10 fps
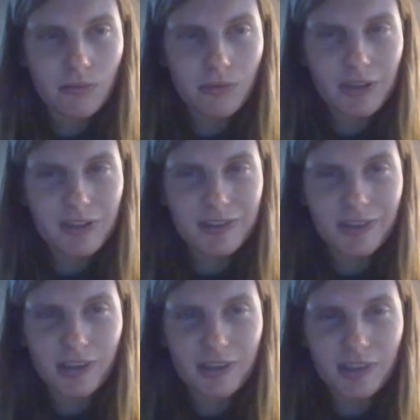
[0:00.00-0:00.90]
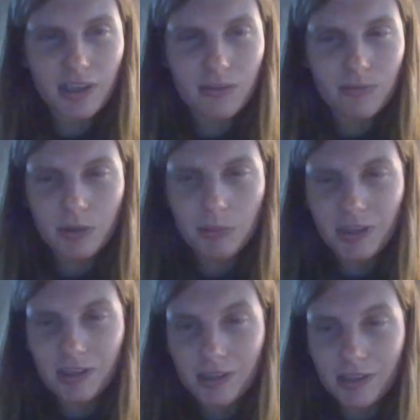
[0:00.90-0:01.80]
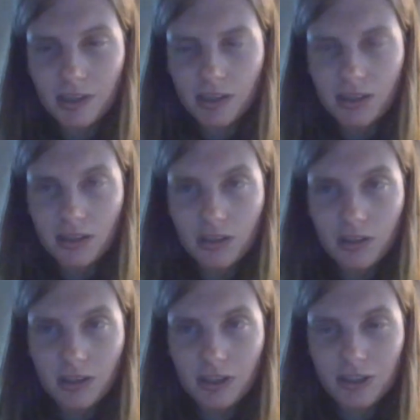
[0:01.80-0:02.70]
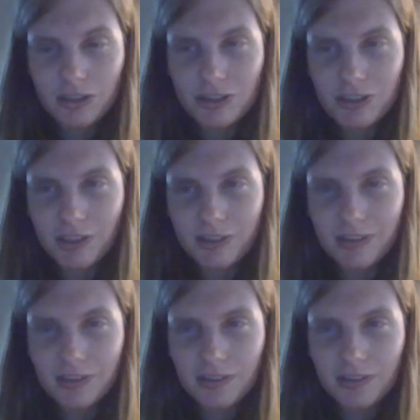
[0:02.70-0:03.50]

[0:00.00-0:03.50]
What is this? What am I clicking? Shit.